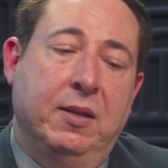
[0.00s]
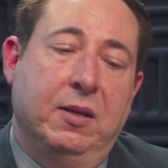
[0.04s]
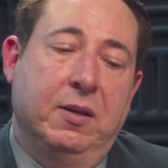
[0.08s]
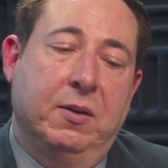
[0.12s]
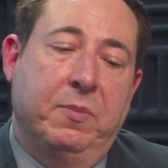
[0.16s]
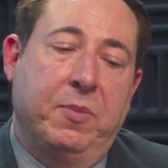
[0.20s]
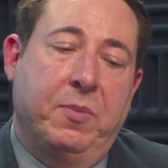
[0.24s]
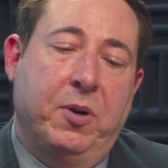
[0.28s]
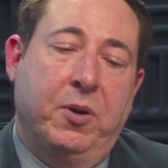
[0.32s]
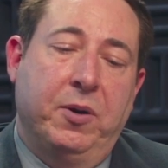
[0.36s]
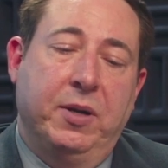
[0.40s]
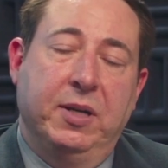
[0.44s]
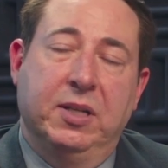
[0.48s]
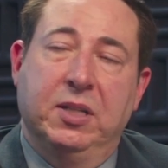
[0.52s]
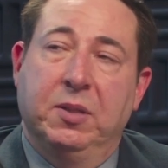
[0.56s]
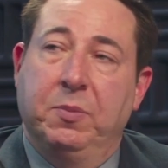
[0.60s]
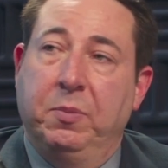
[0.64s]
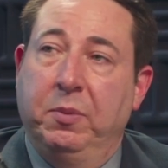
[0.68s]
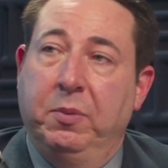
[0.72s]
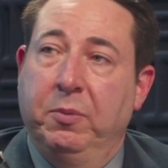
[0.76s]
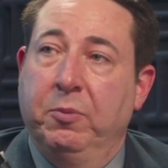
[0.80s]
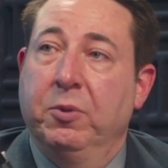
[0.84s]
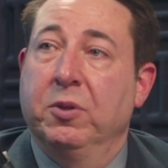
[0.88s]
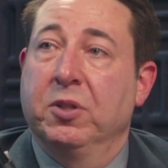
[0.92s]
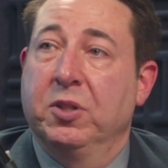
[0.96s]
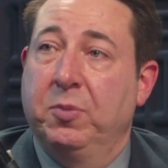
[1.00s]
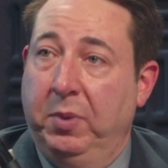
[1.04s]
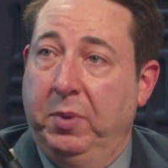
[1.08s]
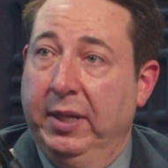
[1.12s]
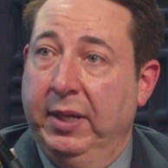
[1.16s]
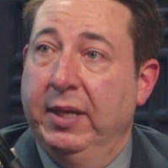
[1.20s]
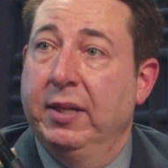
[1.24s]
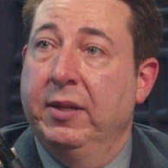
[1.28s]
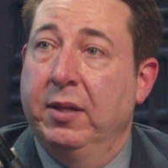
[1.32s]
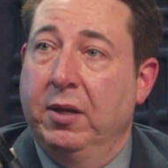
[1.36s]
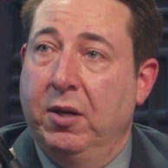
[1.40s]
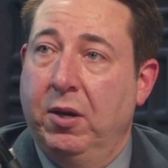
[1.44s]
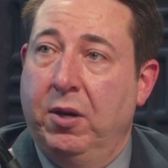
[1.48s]
the parties will
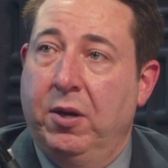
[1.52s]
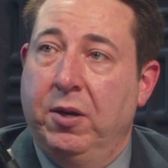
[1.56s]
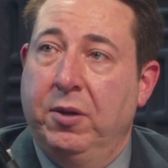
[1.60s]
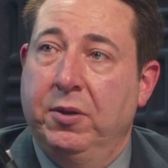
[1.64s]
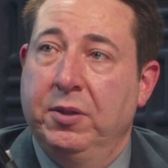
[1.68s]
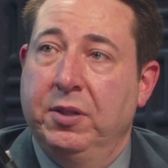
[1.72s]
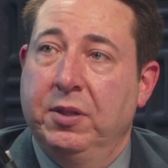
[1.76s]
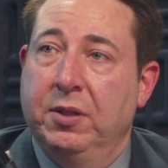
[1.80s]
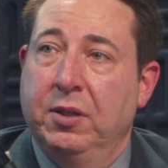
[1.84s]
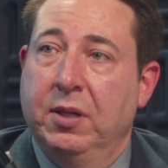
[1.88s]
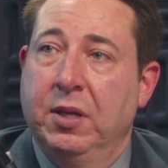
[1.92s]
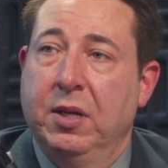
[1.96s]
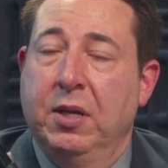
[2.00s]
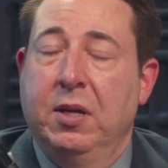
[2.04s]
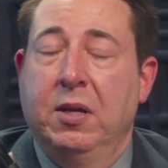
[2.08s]
split the cost.